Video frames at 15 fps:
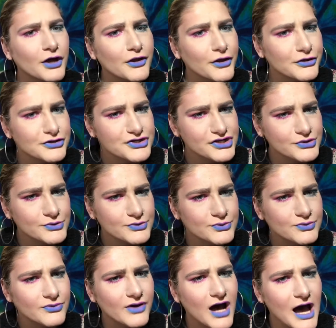the
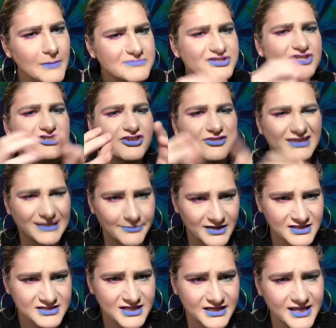shoe options are
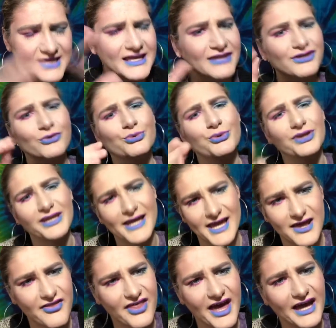limited, and I don't
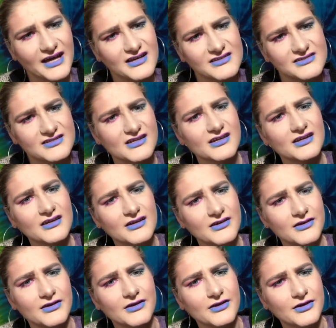like that.
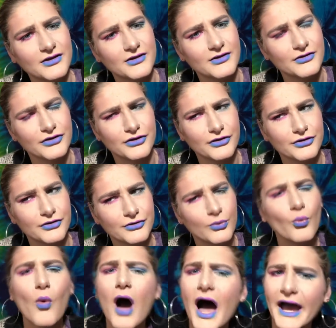
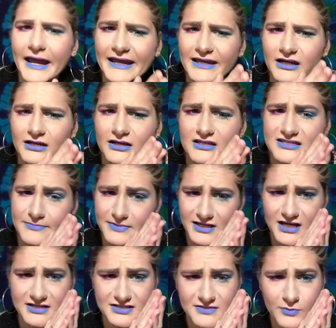Why? Is it
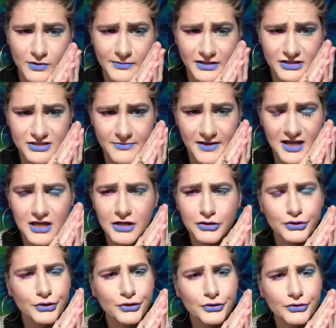because it's more money to make?
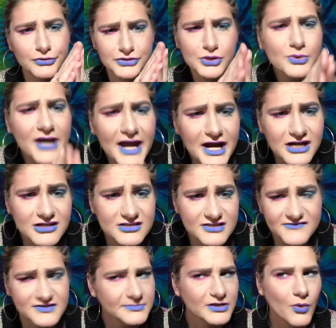Who cares? If
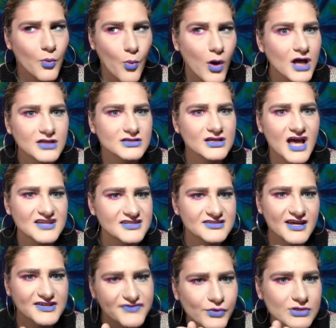somebody want, has a
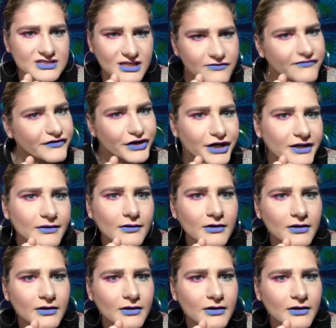size fourteen foot,